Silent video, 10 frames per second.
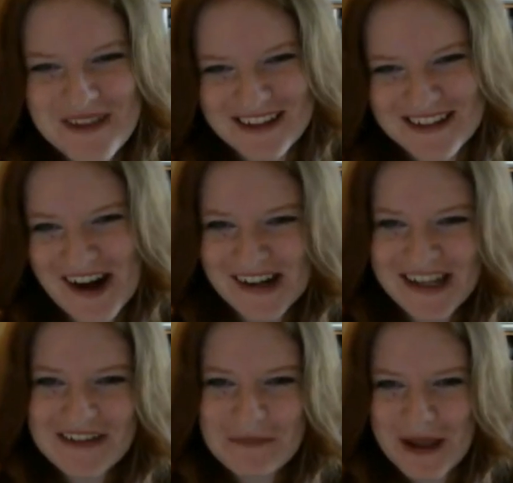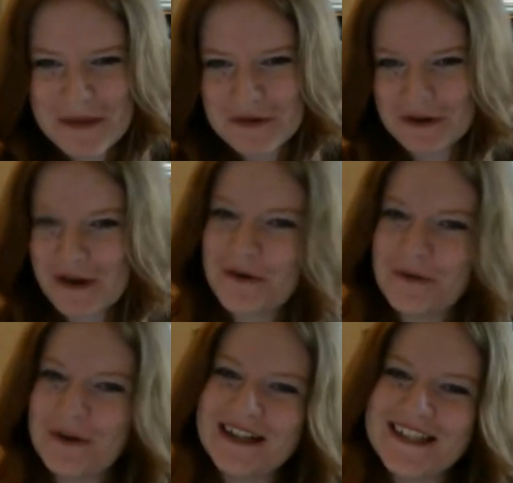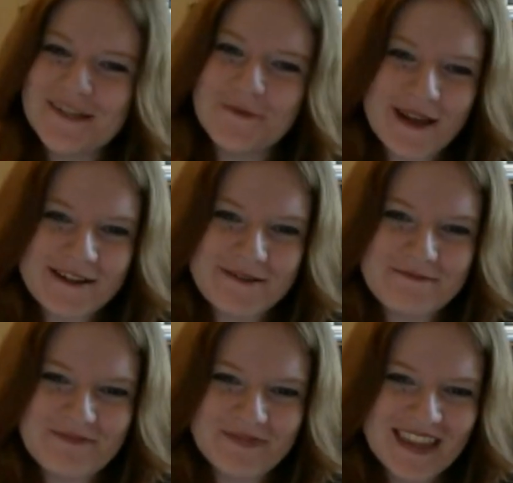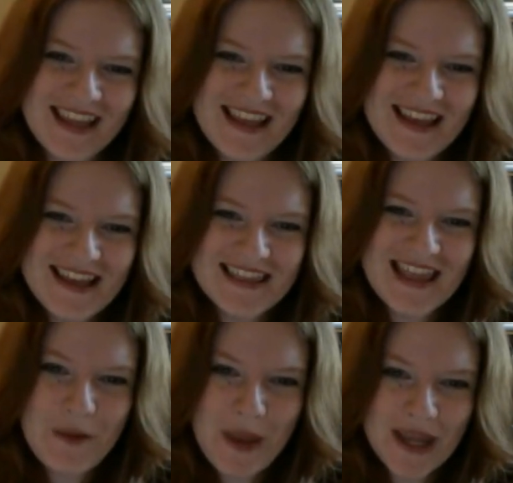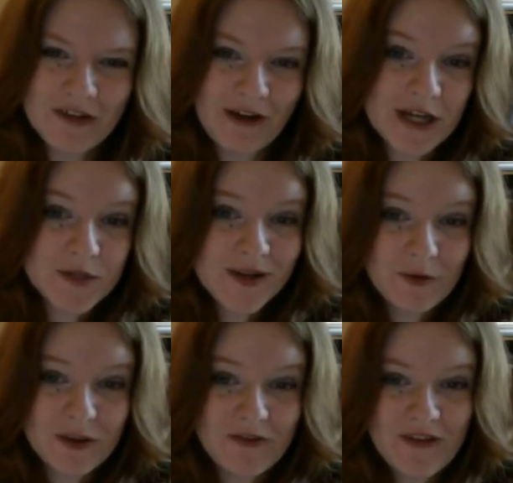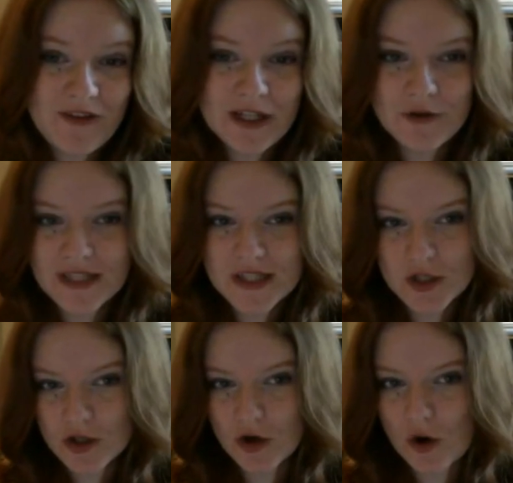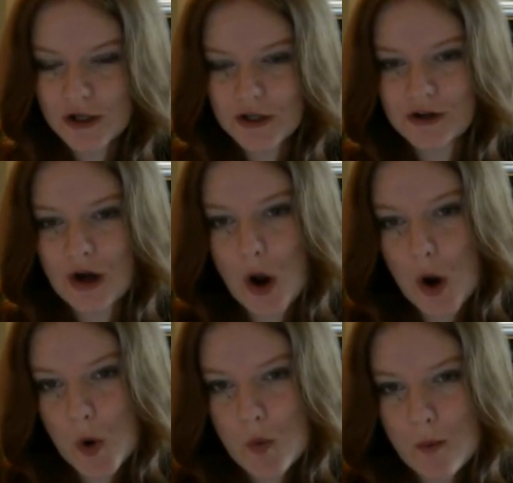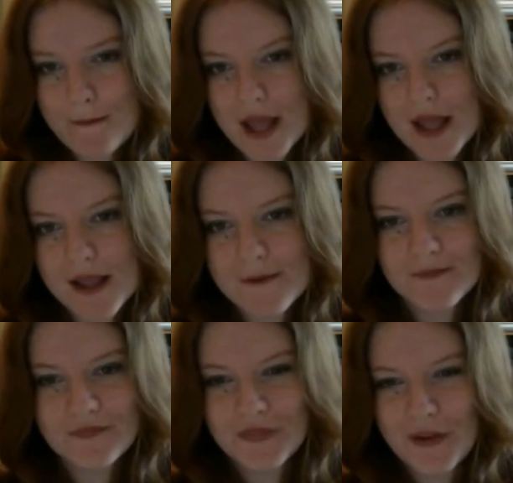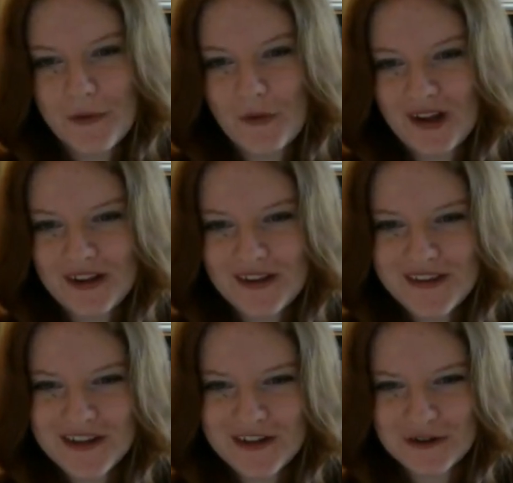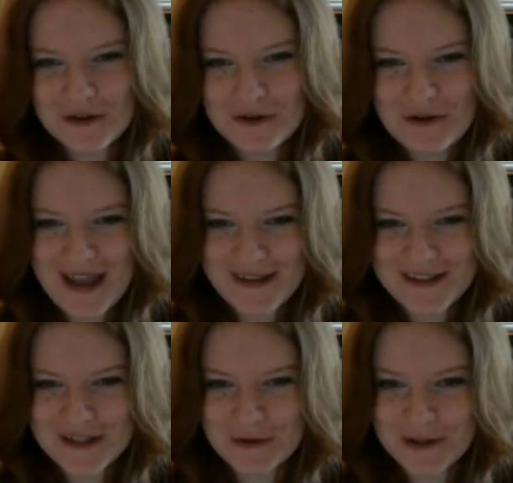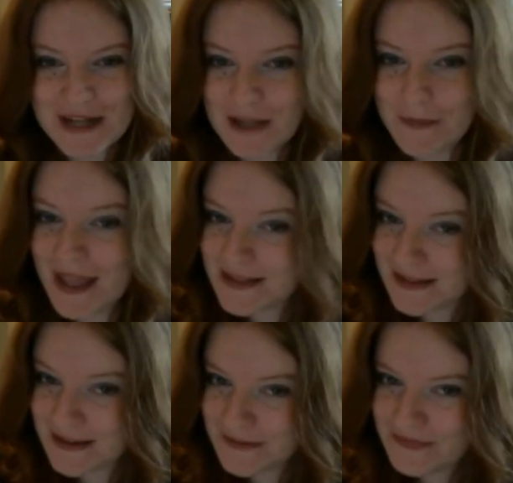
being targeted by Baroque Works as well. They make an arrangement with Vivi to escort her home. While the crew heads toward Alabasta,